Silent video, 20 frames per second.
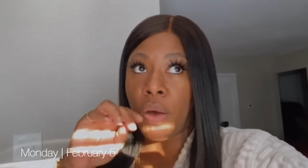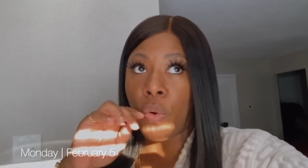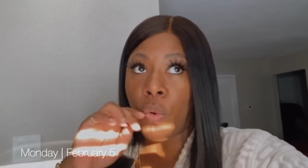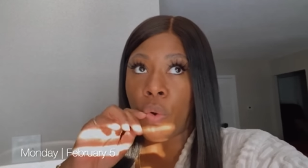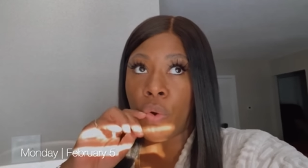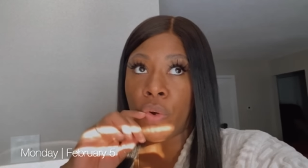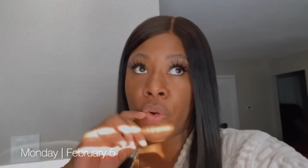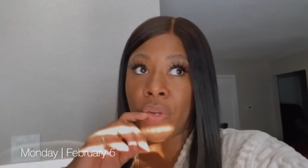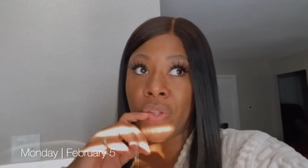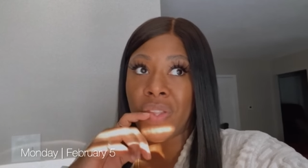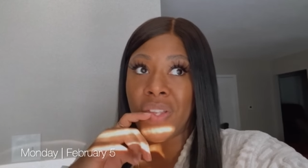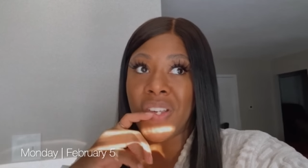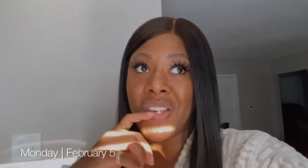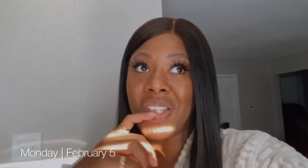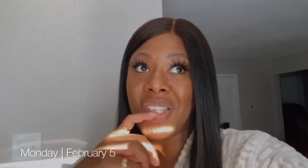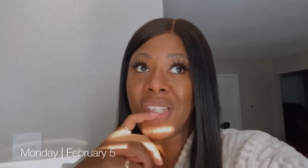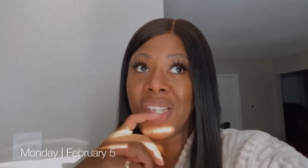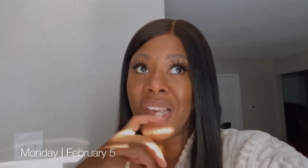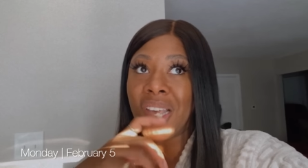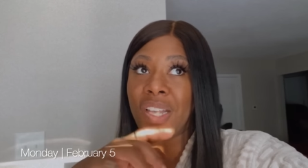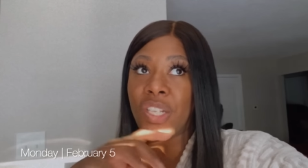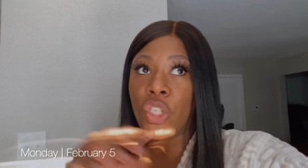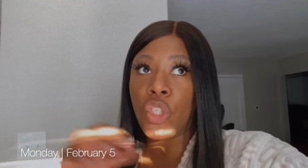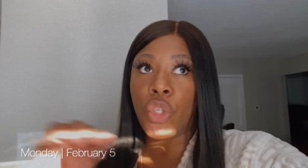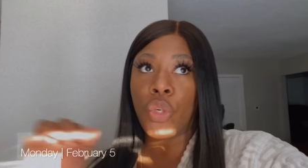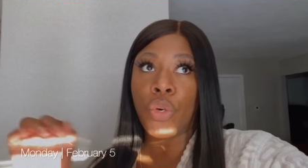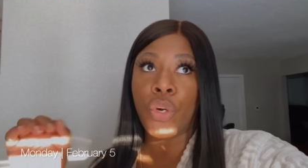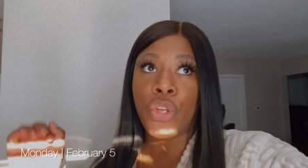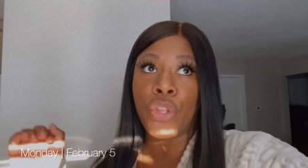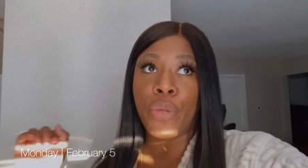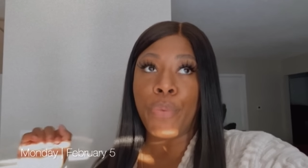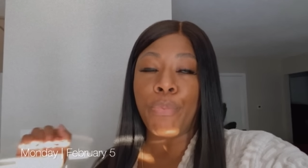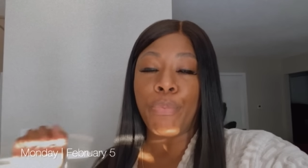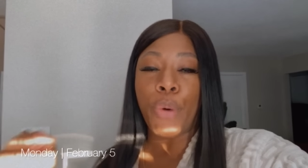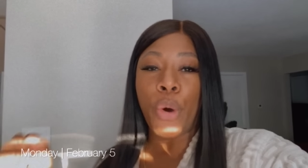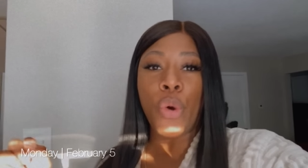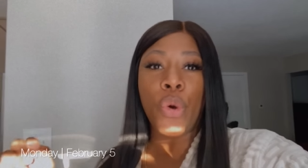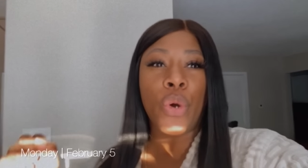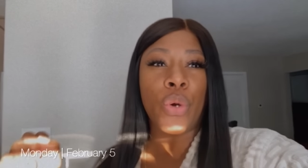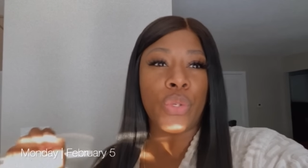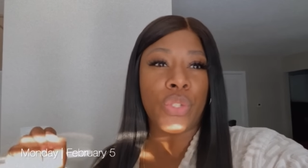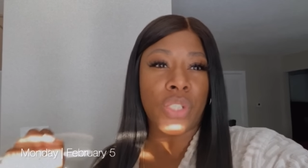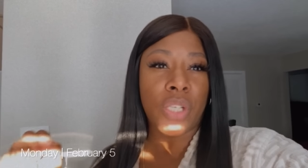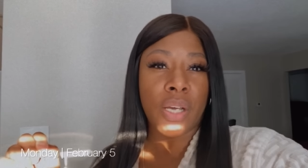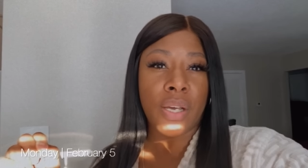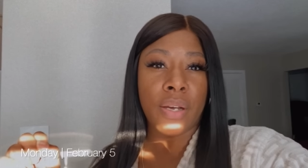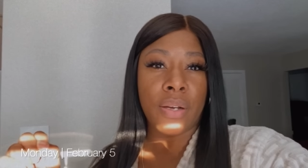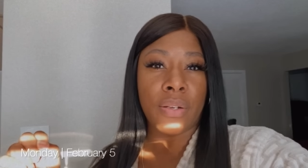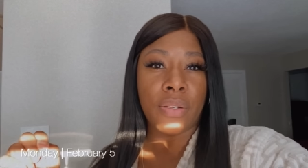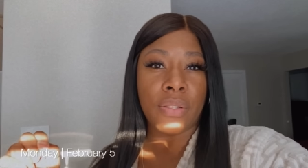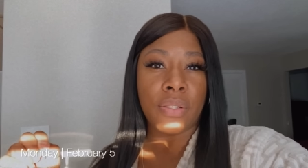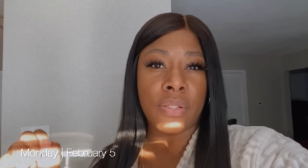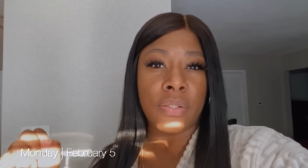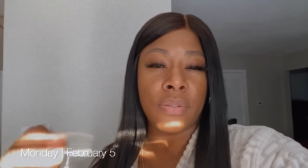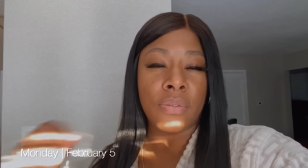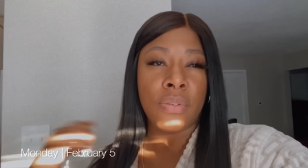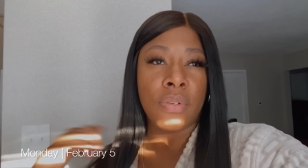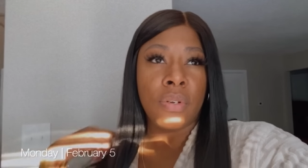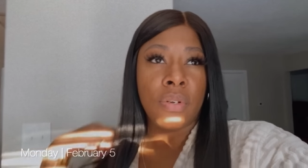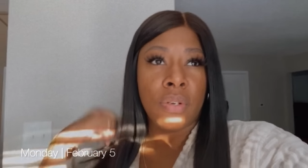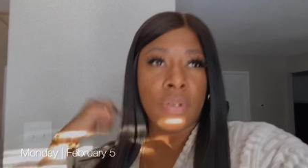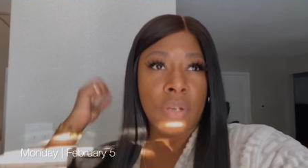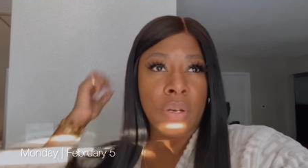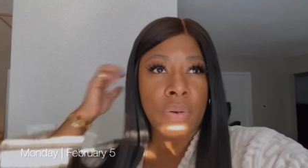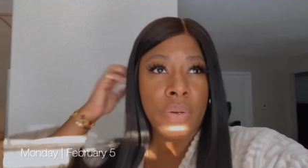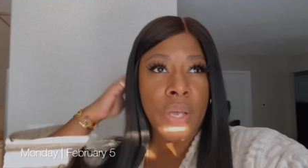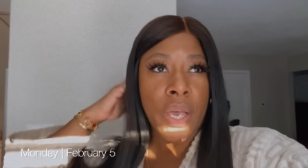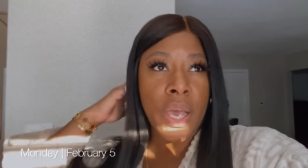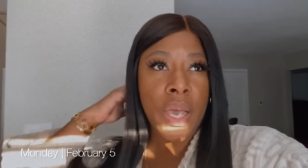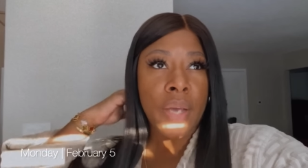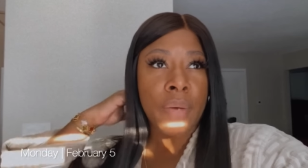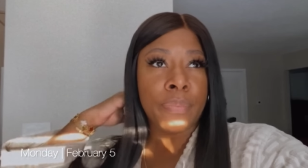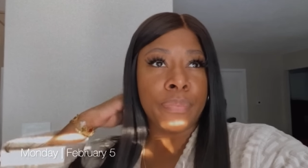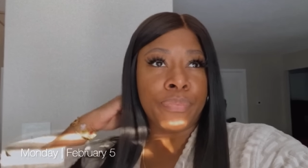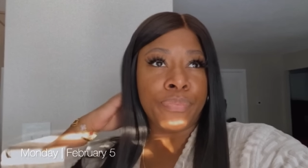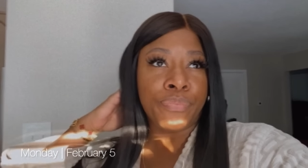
ordered these sets during the BOGO sales. Okay.